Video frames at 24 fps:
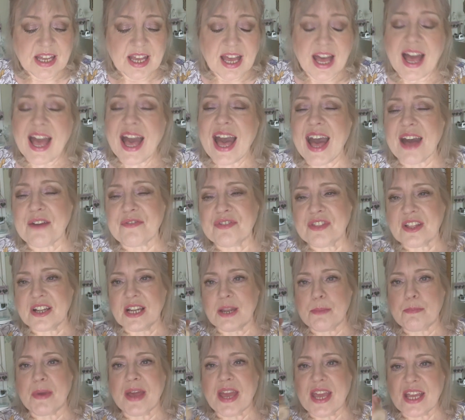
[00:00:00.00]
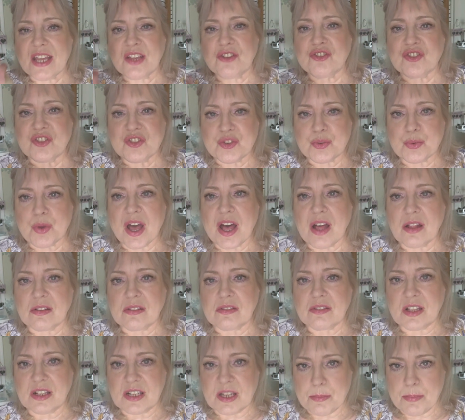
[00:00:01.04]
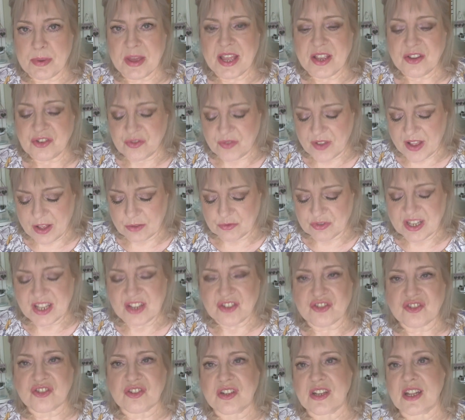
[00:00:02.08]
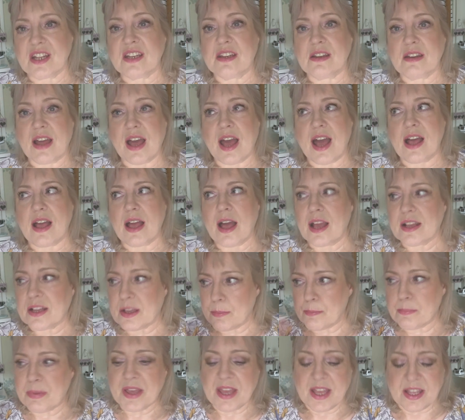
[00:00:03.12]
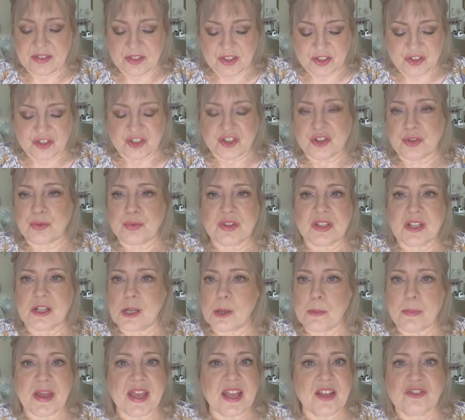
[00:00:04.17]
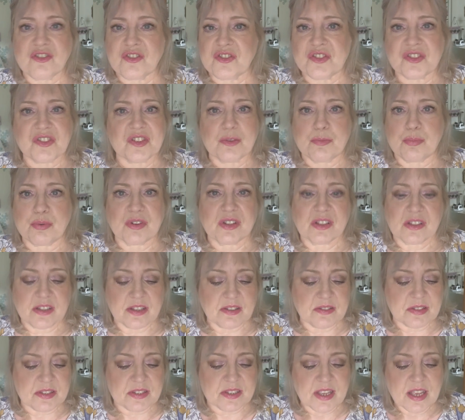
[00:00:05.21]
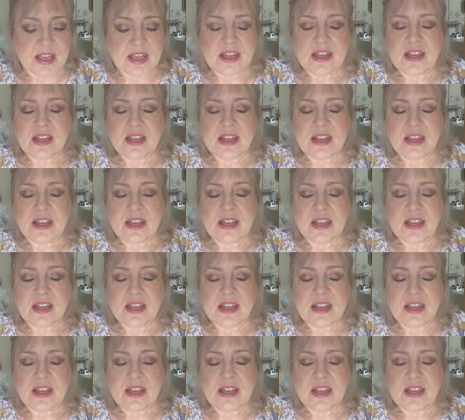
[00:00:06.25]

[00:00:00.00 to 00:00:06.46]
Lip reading: have the Le Beige as well, the Le Beige foundation, and I compared the two, and the Le Beige is still brilliant.